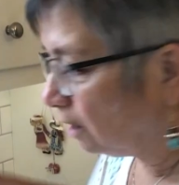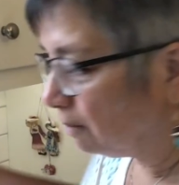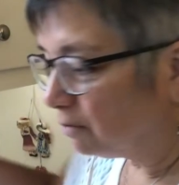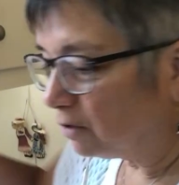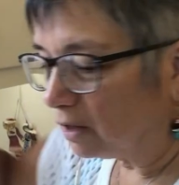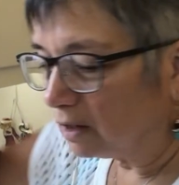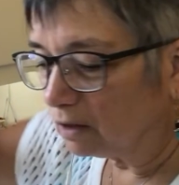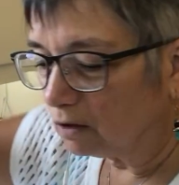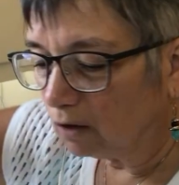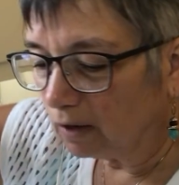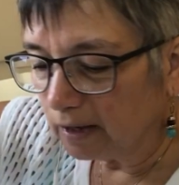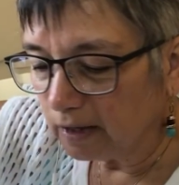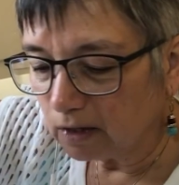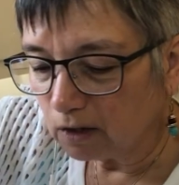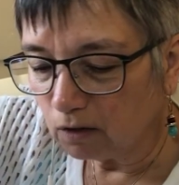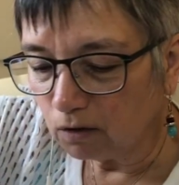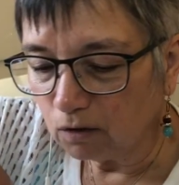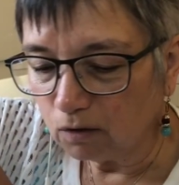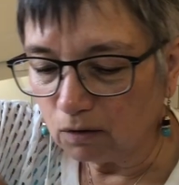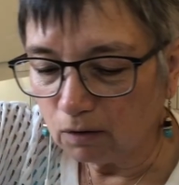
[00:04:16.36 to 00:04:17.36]
I'm just going
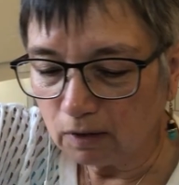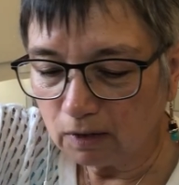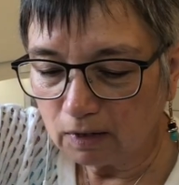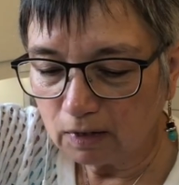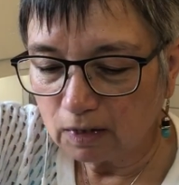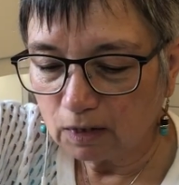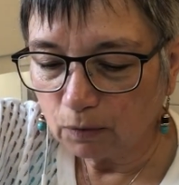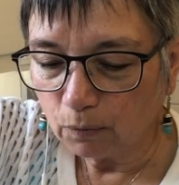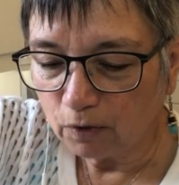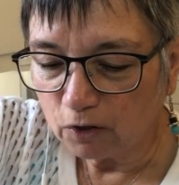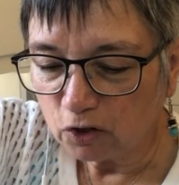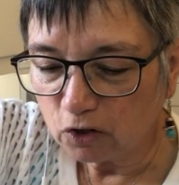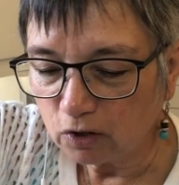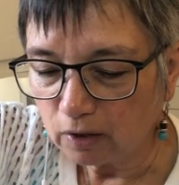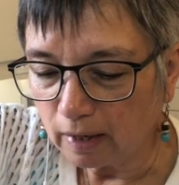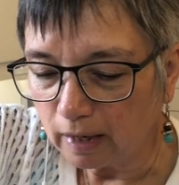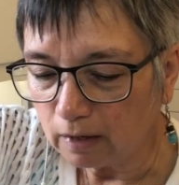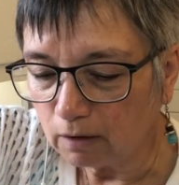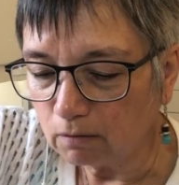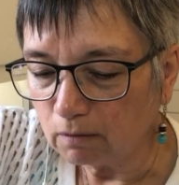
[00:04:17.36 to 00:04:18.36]
to swish
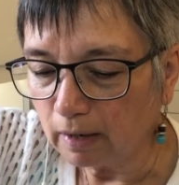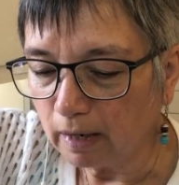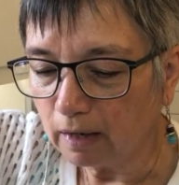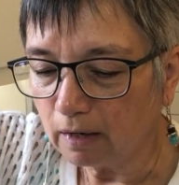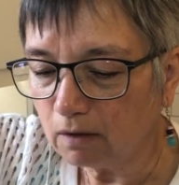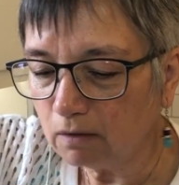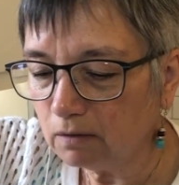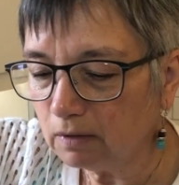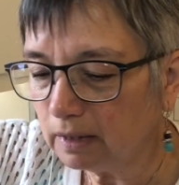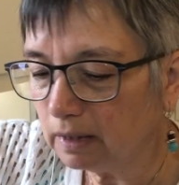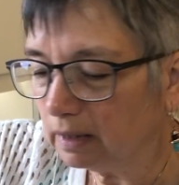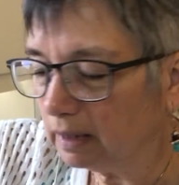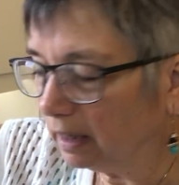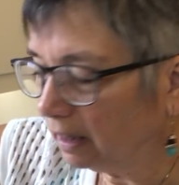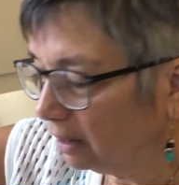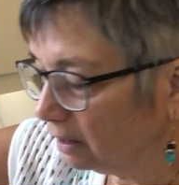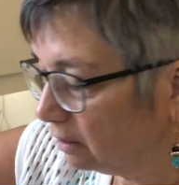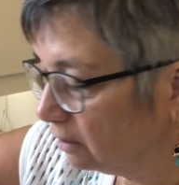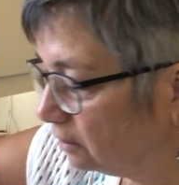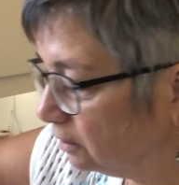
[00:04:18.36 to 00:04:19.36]
that around in
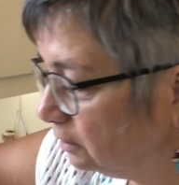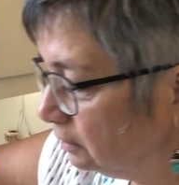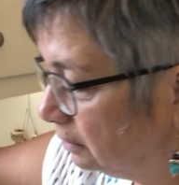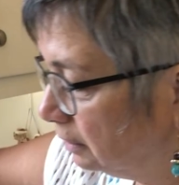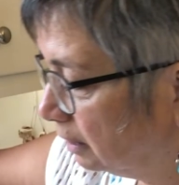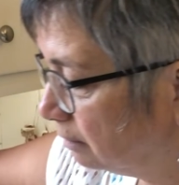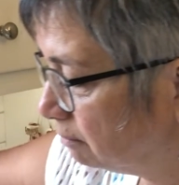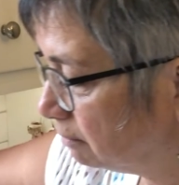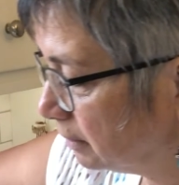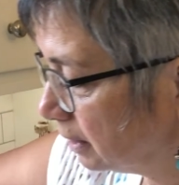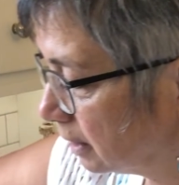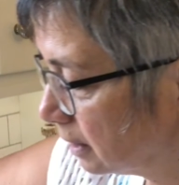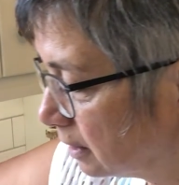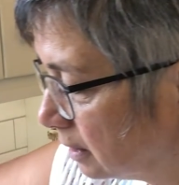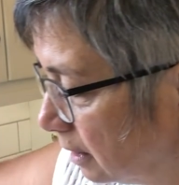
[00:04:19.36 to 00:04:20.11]
here, mix